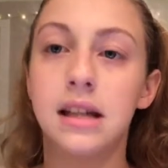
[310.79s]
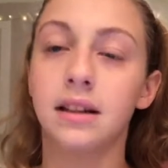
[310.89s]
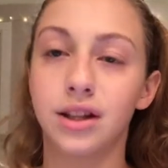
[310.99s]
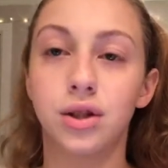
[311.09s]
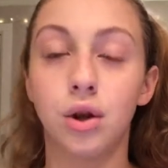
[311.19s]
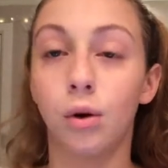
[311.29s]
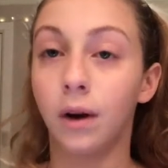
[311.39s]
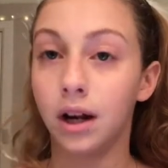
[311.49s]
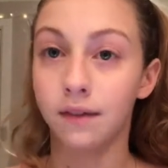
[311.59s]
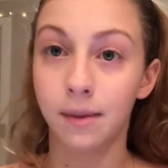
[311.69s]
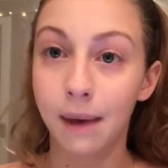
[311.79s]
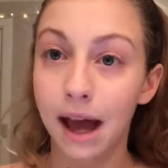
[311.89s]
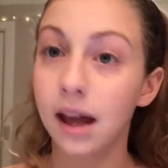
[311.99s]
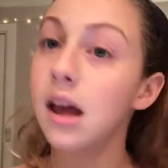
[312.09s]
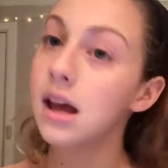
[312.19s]
It lets you know right off the
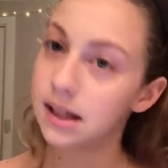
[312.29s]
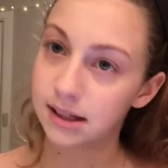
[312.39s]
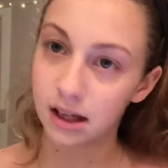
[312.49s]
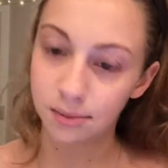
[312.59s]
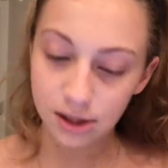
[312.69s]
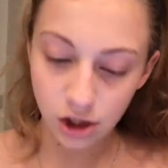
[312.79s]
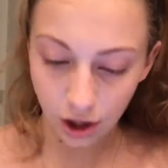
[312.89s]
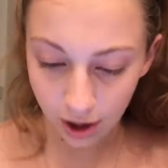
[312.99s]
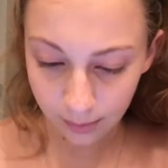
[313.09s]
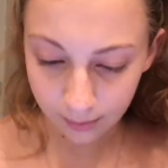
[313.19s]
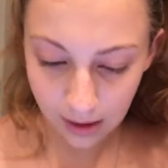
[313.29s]
bat it's going to be sheer.